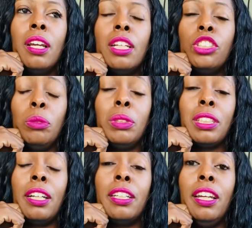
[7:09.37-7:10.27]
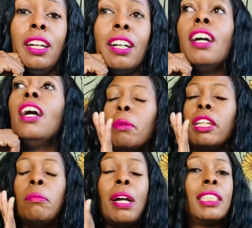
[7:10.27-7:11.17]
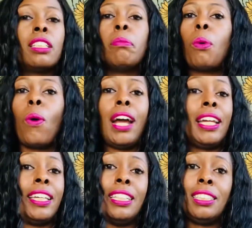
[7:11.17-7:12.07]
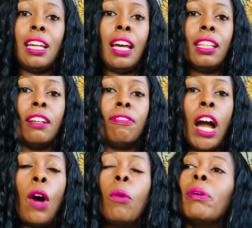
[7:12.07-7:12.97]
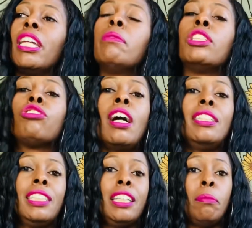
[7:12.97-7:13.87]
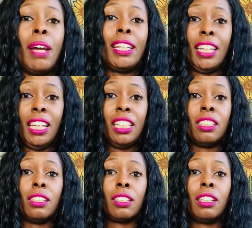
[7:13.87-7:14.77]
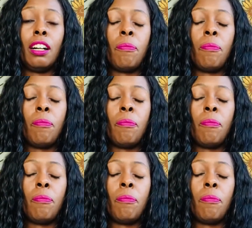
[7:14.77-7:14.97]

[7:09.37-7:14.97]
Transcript: And she was like, yeah. Eminem, at some point, I guess he had left out, but he was trying to get back into the club.